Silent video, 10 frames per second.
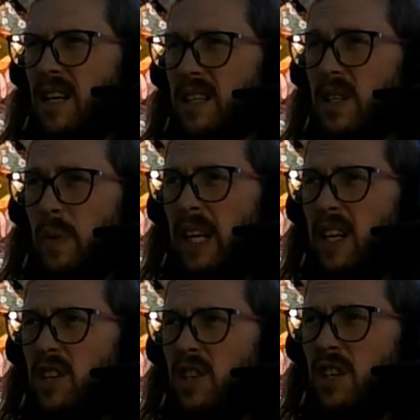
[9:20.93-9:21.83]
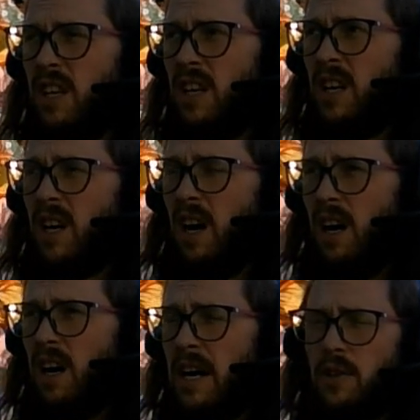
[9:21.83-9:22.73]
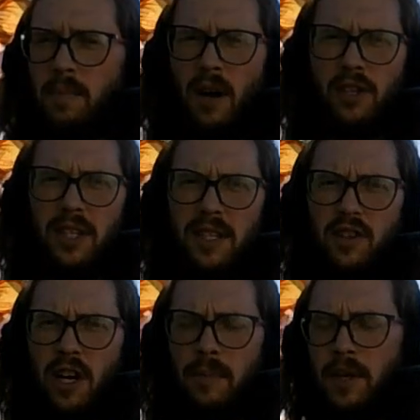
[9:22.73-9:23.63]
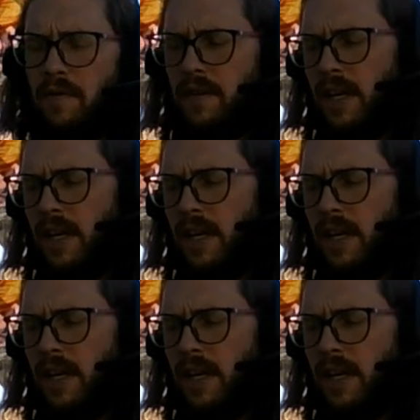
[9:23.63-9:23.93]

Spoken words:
a Swedish anthropologist, Jeremy Narvey.